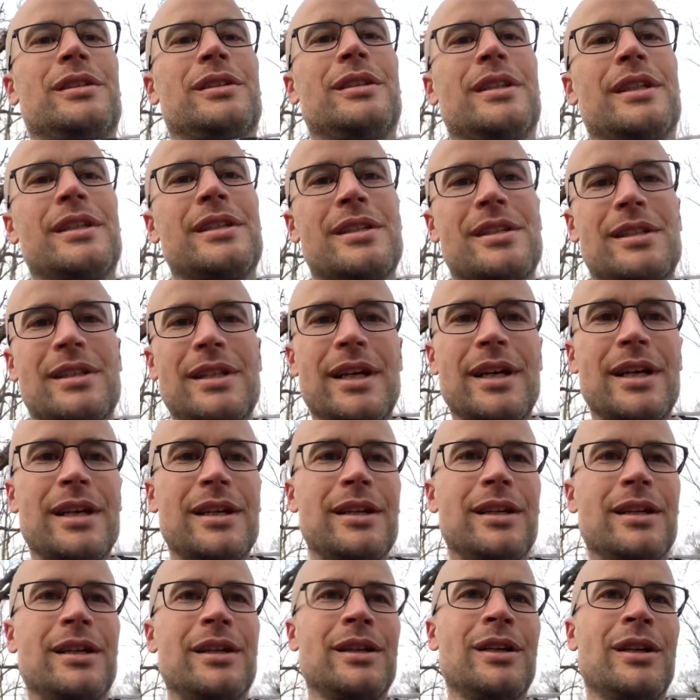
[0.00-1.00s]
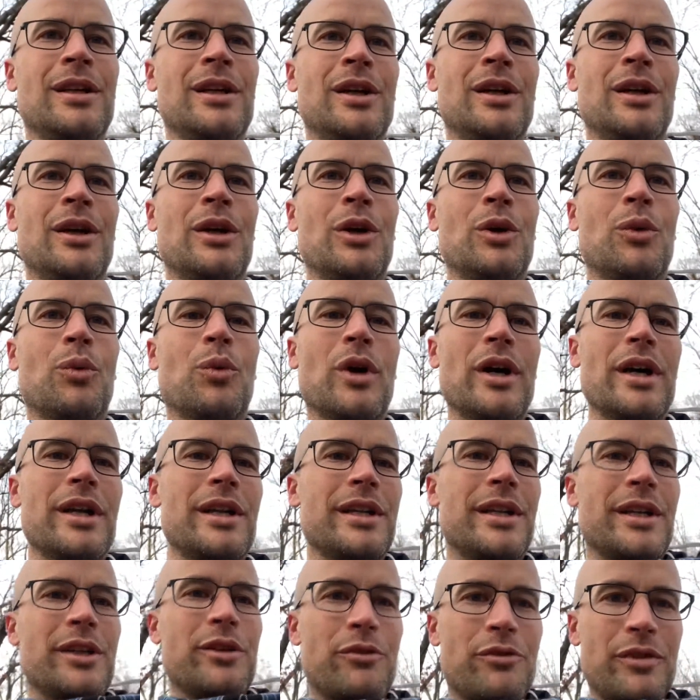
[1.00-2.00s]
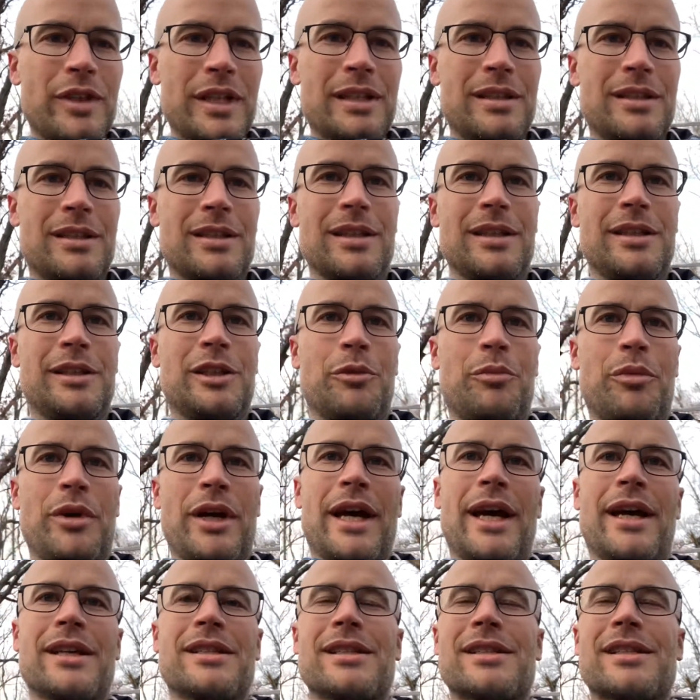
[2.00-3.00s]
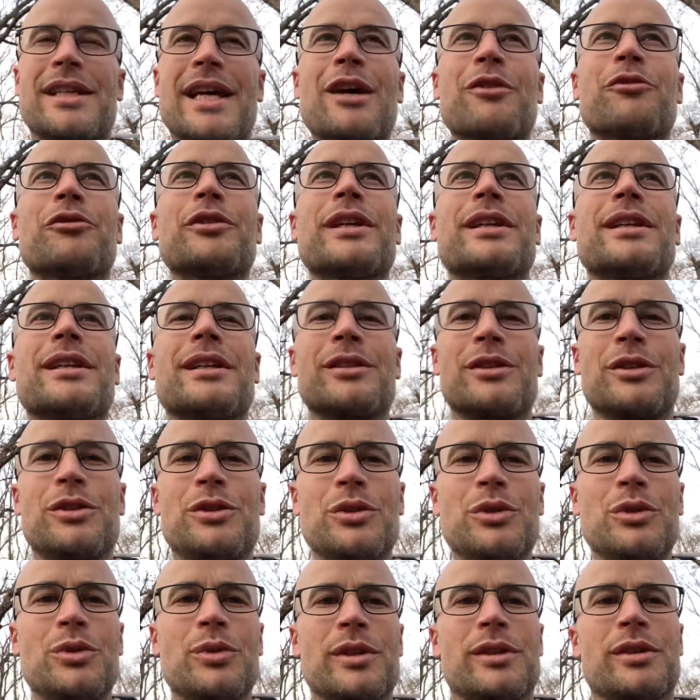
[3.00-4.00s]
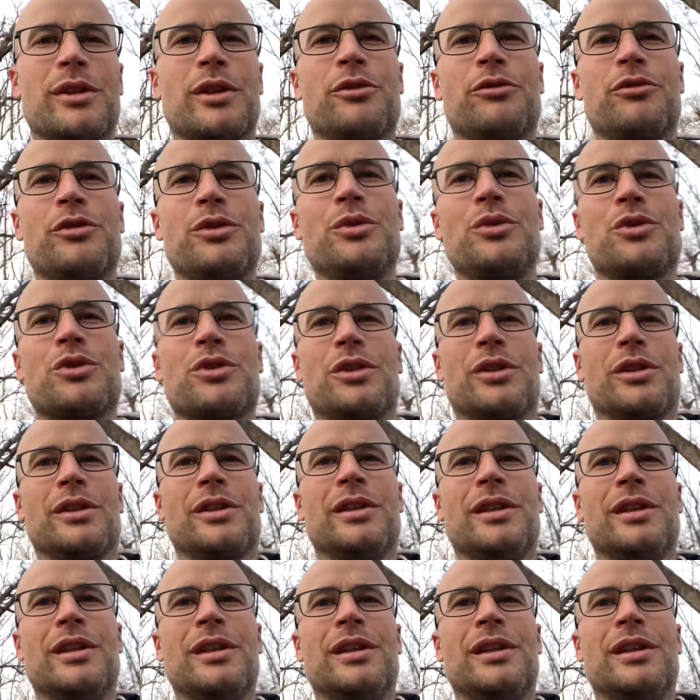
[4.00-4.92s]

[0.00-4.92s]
Instead, one event in the past has everything to do with our future.